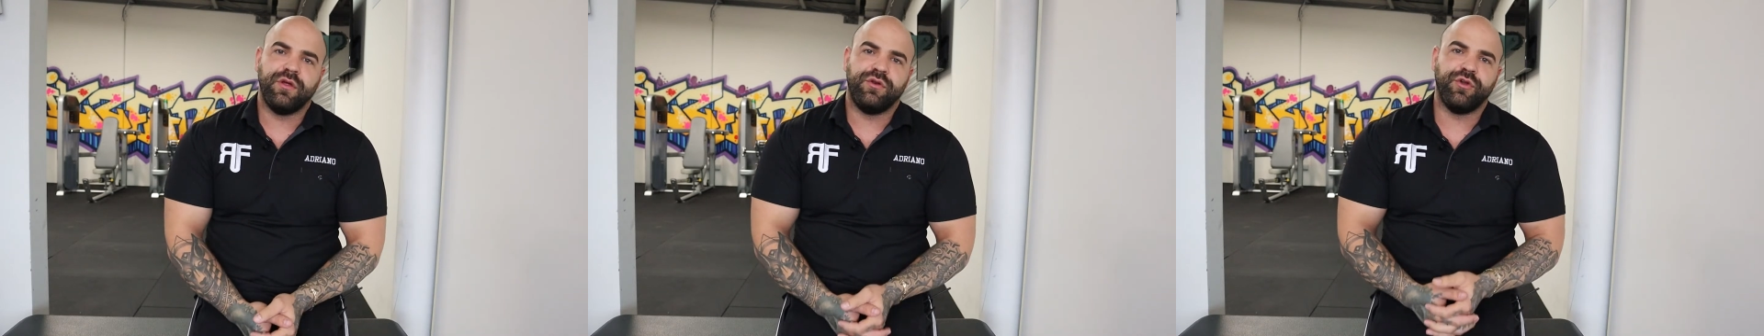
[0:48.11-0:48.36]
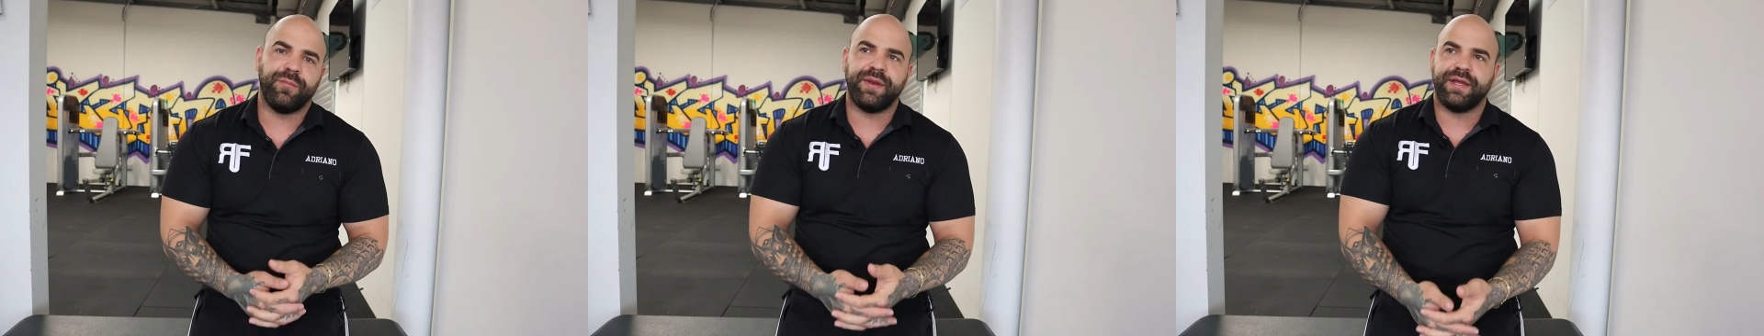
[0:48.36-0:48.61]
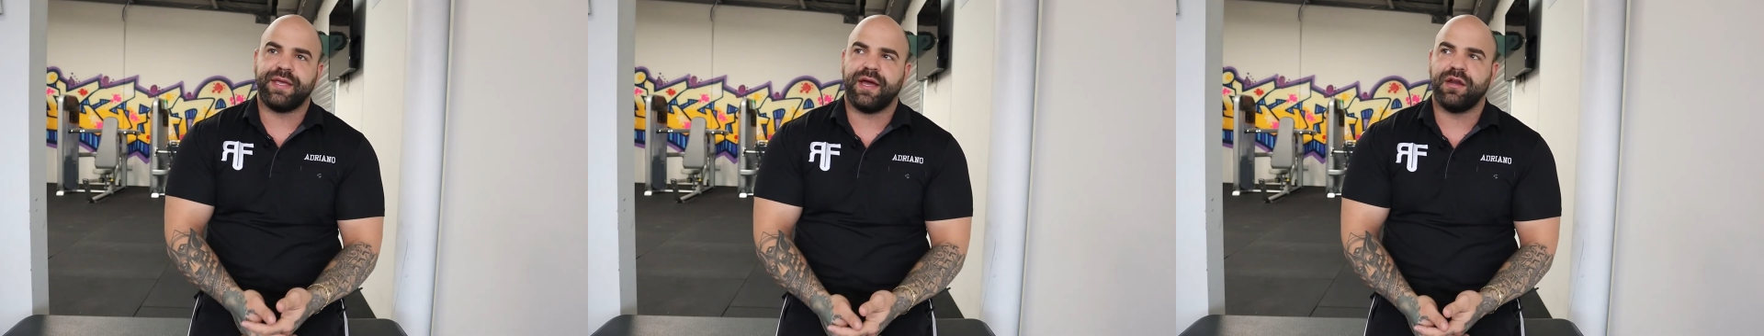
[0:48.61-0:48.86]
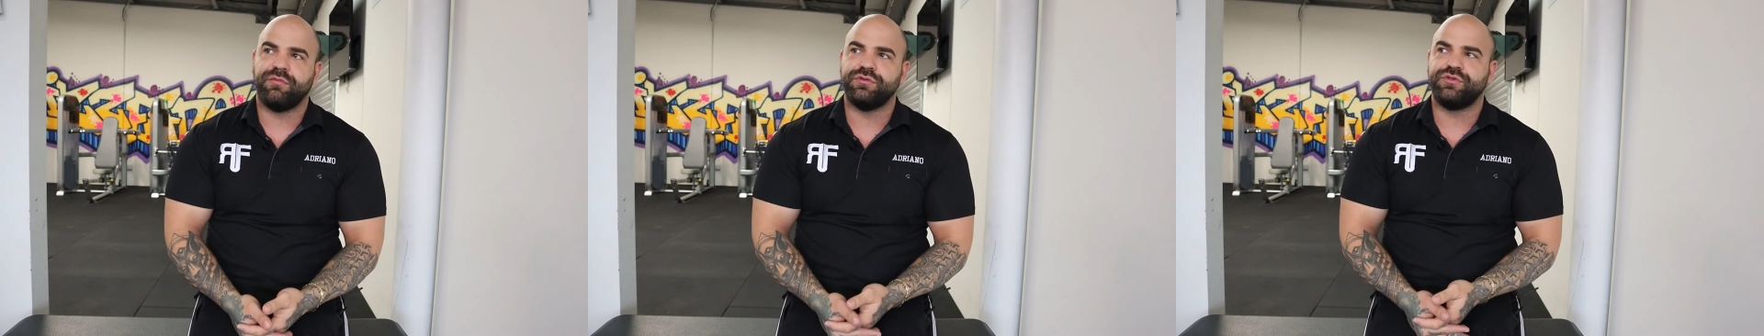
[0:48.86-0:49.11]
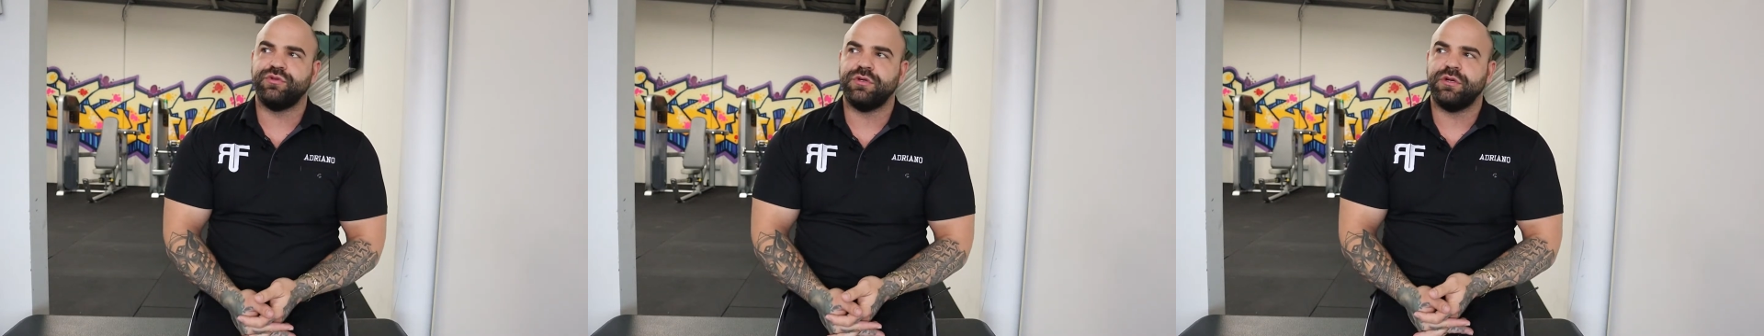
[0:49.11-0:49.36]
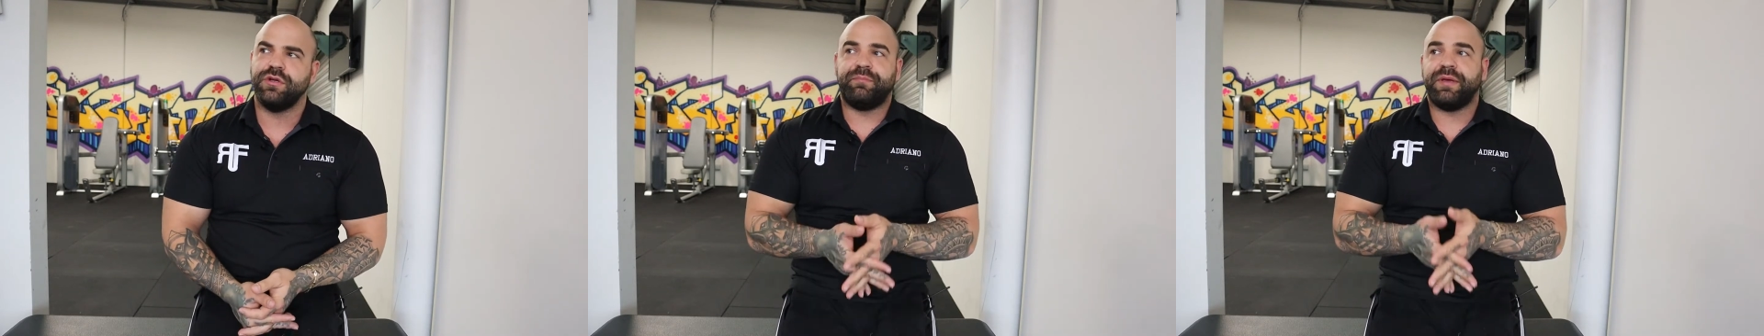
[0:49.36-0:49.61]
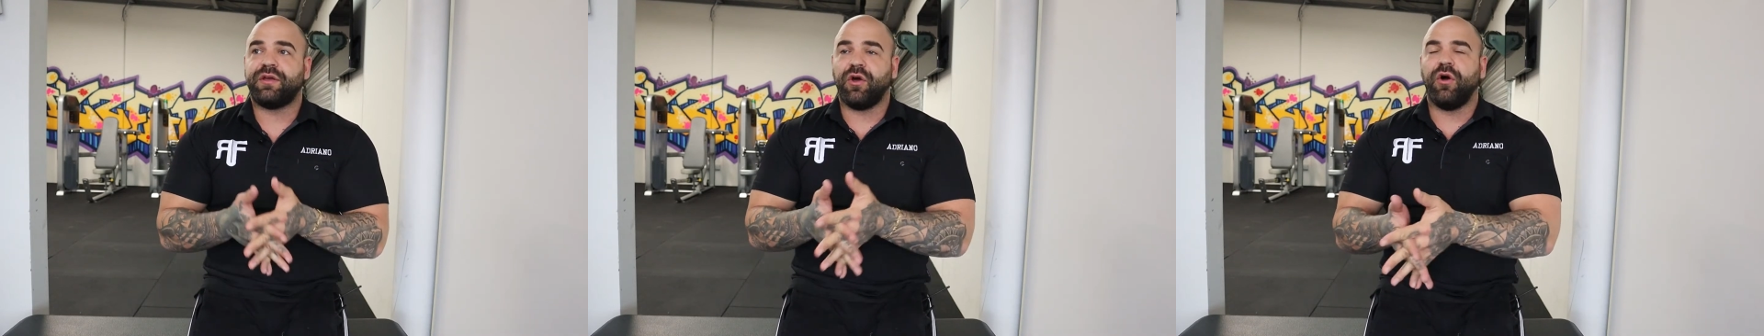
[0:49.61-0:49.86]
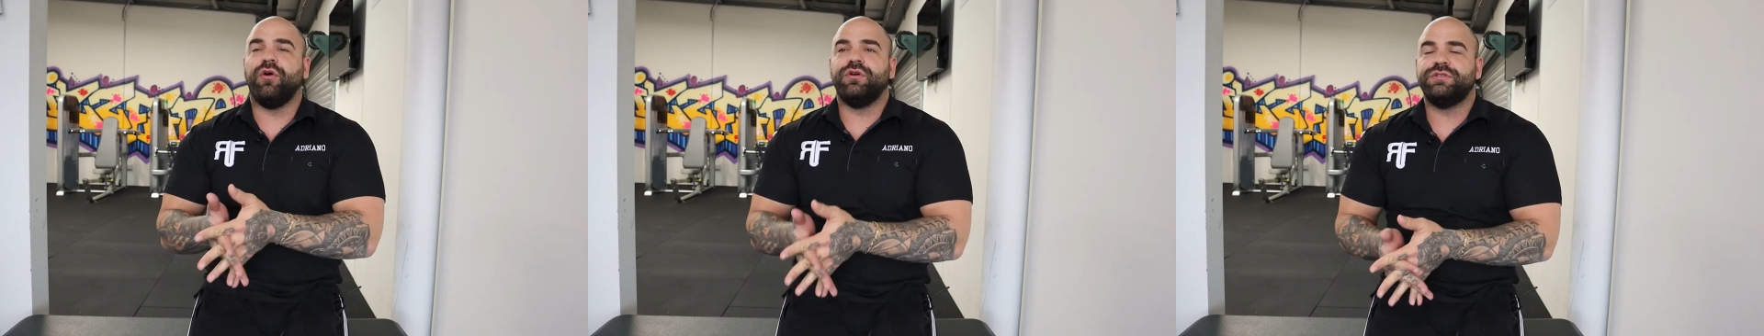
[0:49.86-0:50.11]
not been accountable to it,
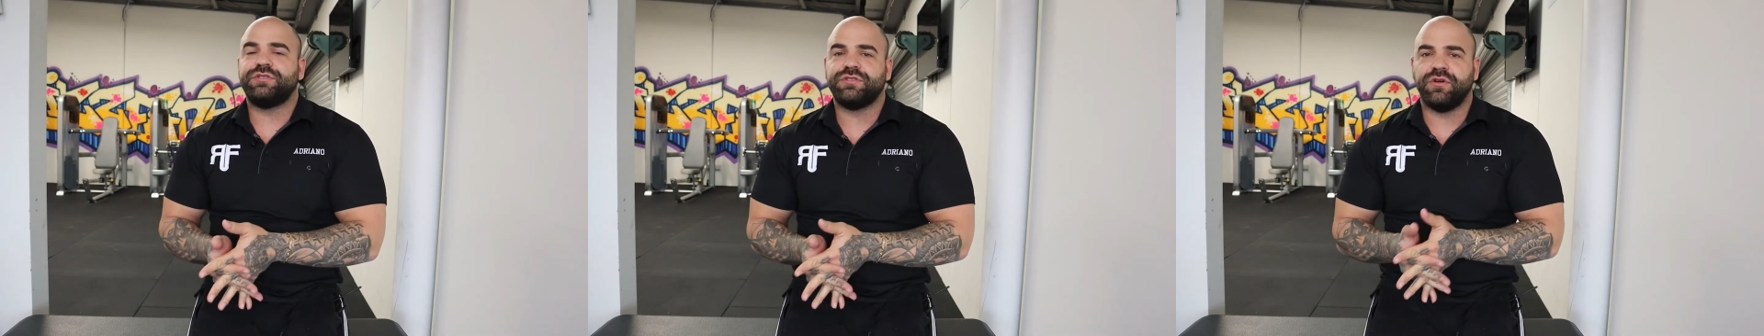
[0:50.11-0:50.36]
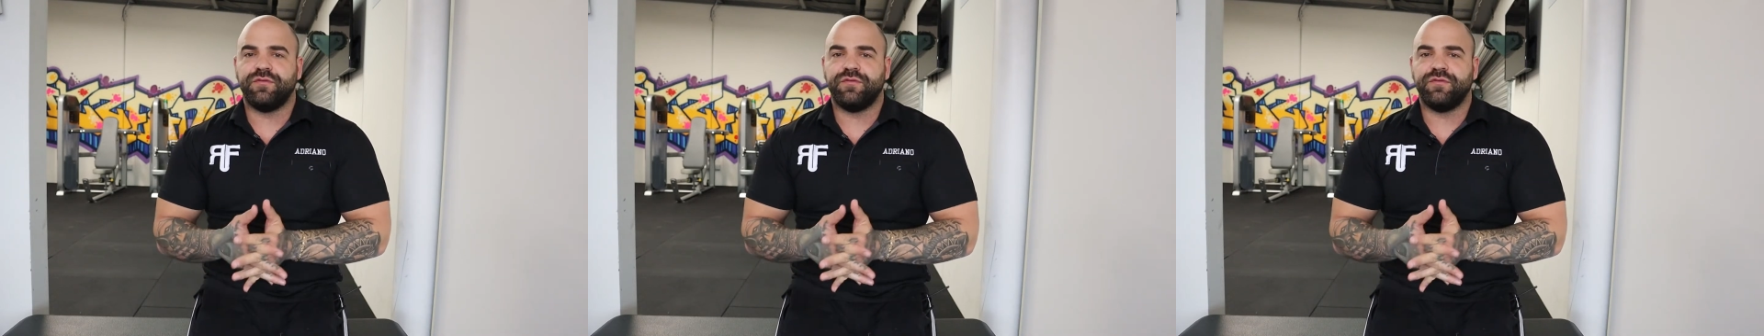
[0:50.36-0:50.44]
because